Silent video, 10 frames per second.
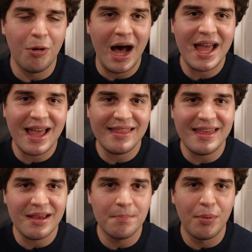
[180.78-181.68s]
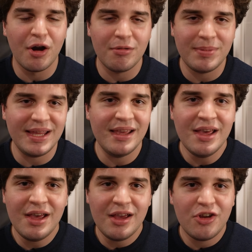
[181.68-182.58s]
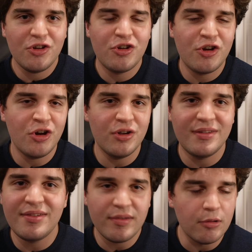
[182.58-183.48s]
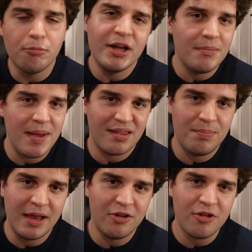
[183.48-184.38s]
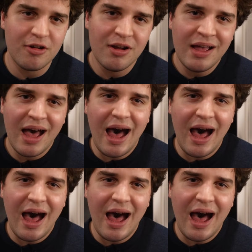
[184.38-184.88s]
why I think Barbie could still win Best Picture.